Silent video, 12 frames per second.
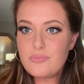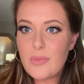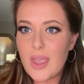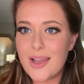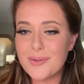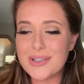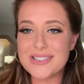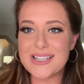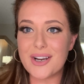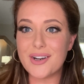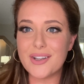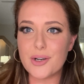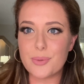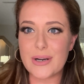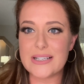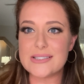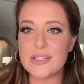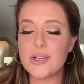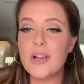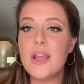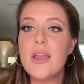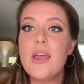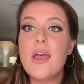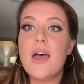because they are a little pricier.
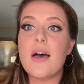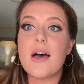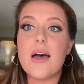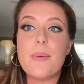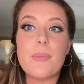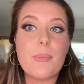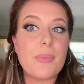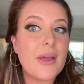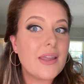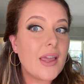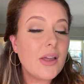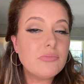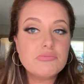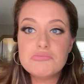But yeah,